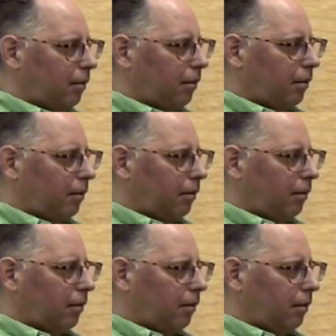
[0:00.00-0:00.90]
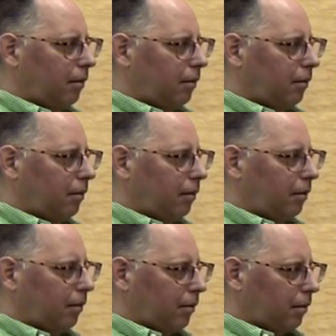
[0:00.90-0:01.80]

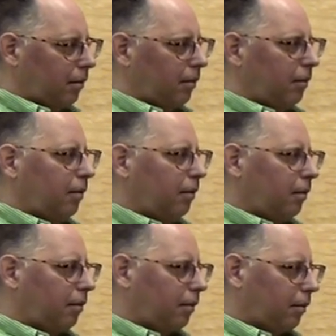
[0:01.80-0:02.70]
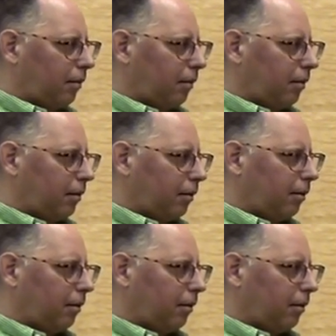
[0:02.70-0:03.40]
(not speaking)